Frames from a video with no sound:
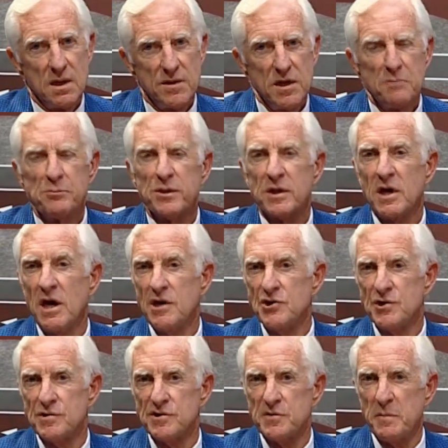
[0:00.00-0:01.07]
the
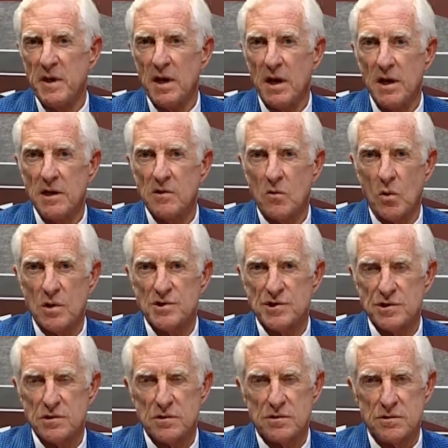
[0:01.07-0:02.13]
implications behind
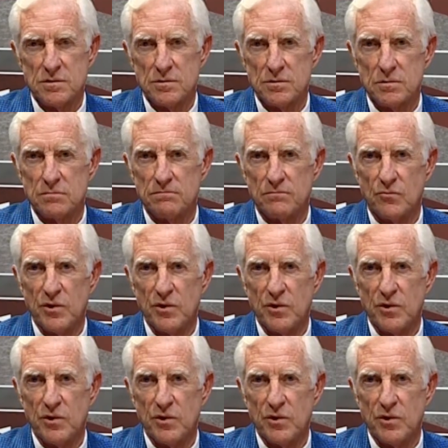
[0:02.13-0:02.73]
question two,